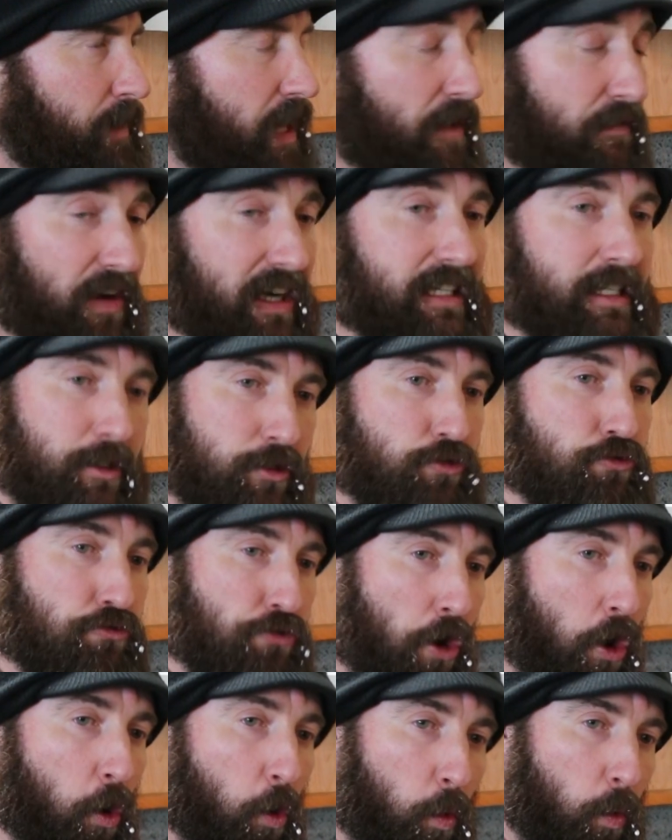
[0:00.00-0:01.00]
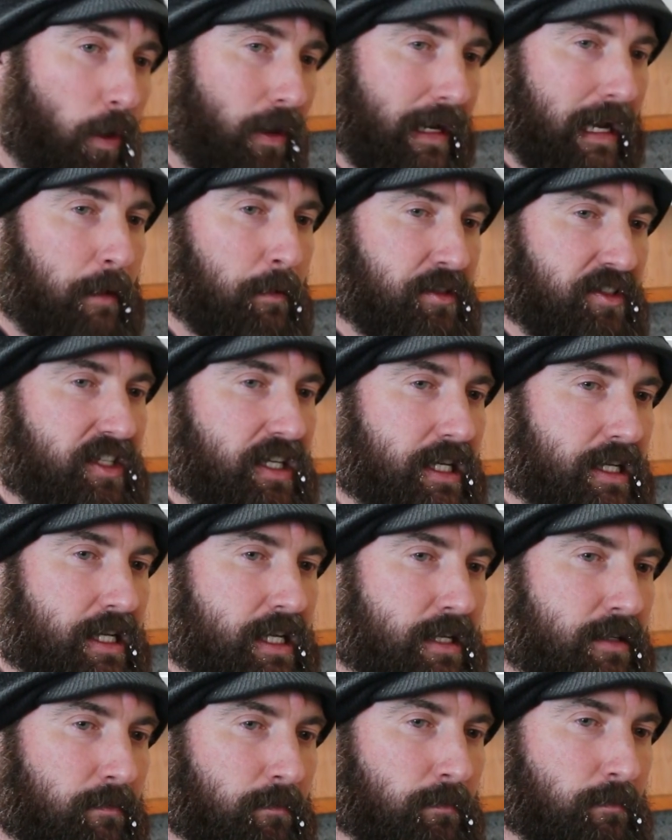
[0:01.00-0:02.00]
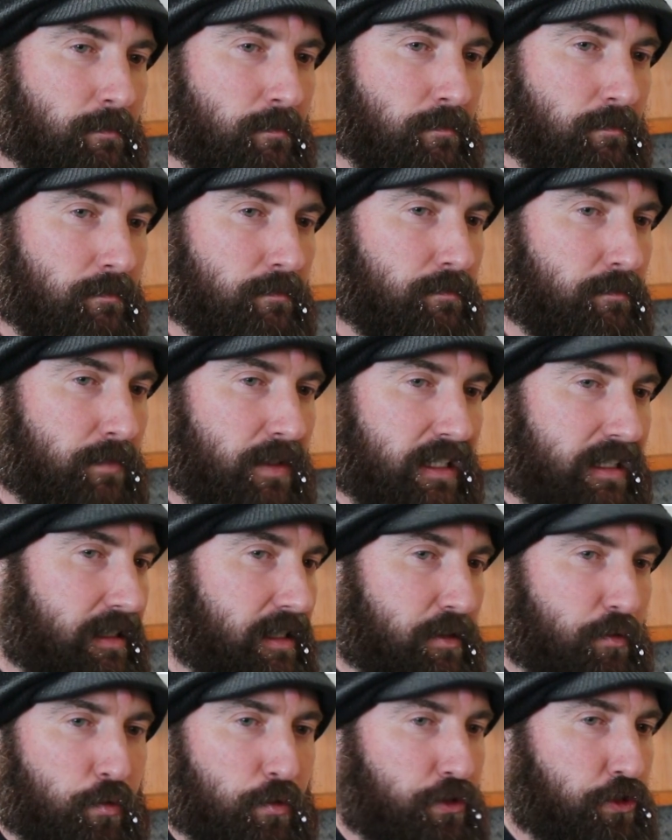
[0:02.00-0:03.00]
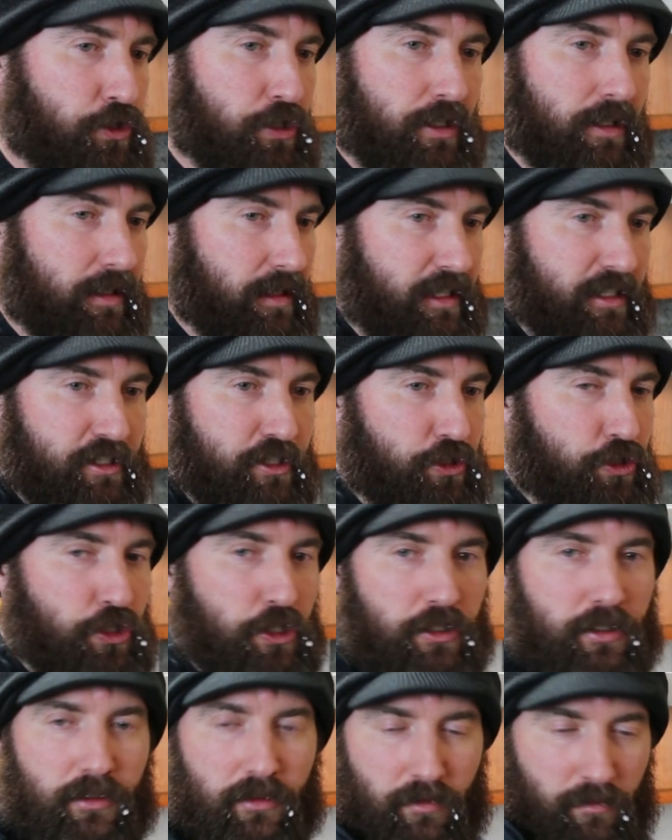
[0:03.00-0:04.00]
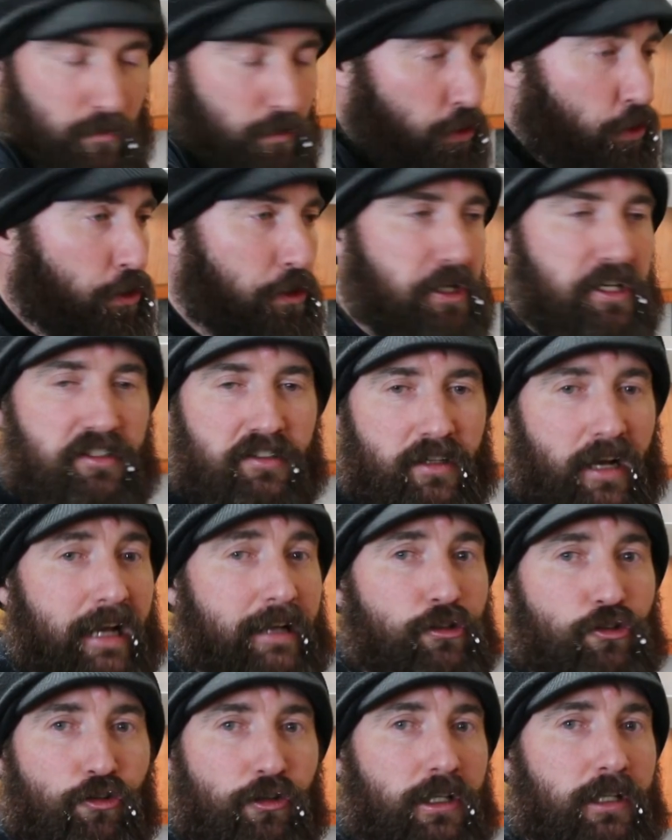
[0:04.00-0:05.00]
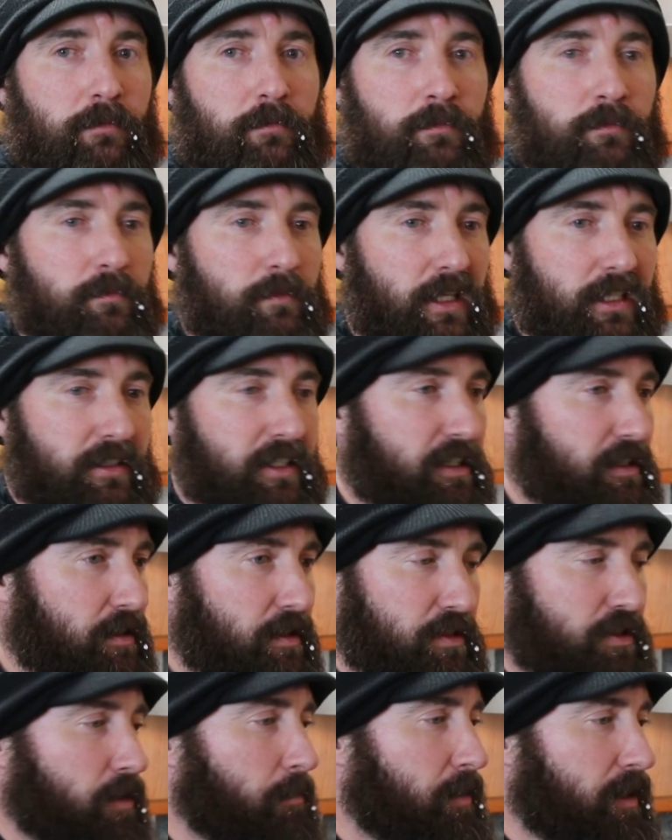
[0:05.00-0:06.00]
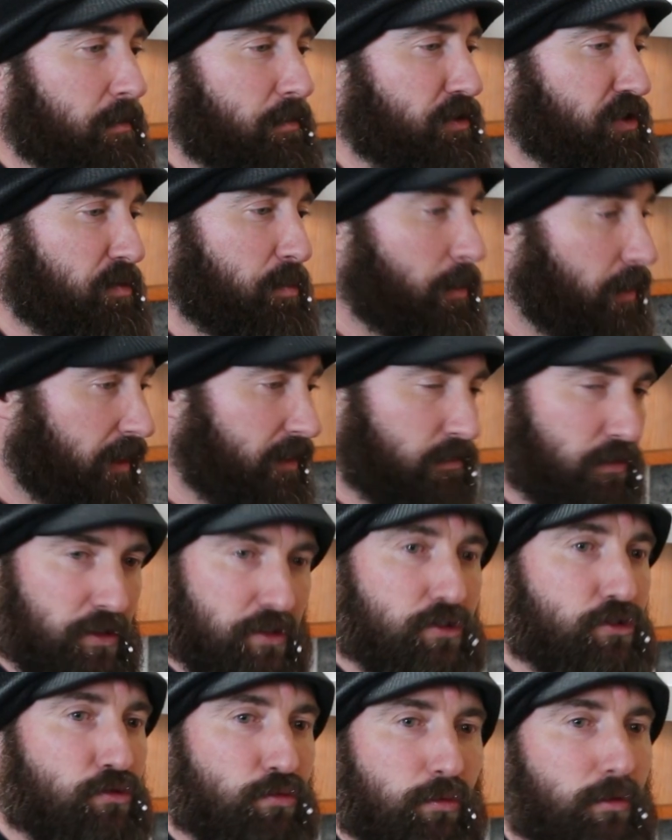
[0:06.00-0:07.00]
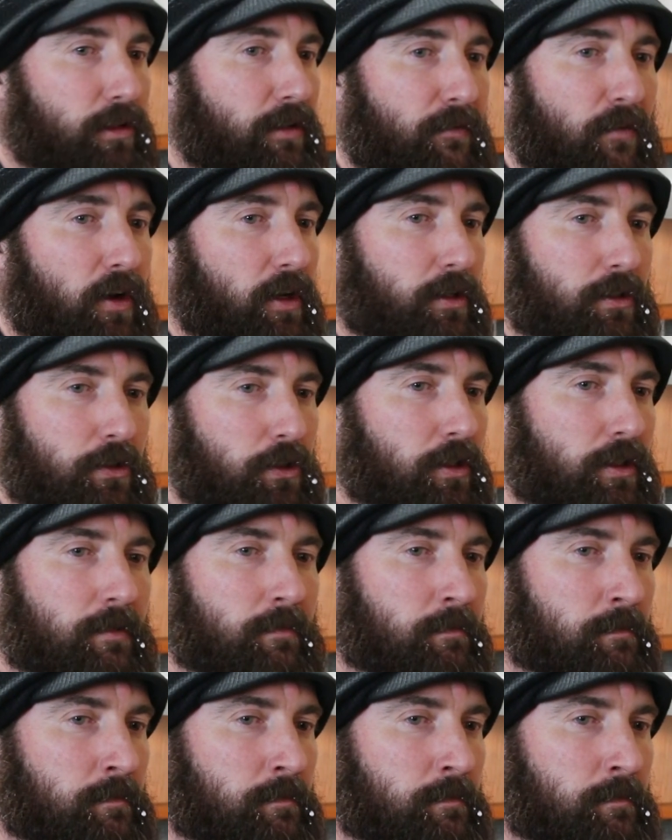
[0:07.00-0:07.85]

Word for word: if I didn't know what I was eating, this was this is just cookies and ice cream, and, like, somebody would just be like, "This is really fucking good."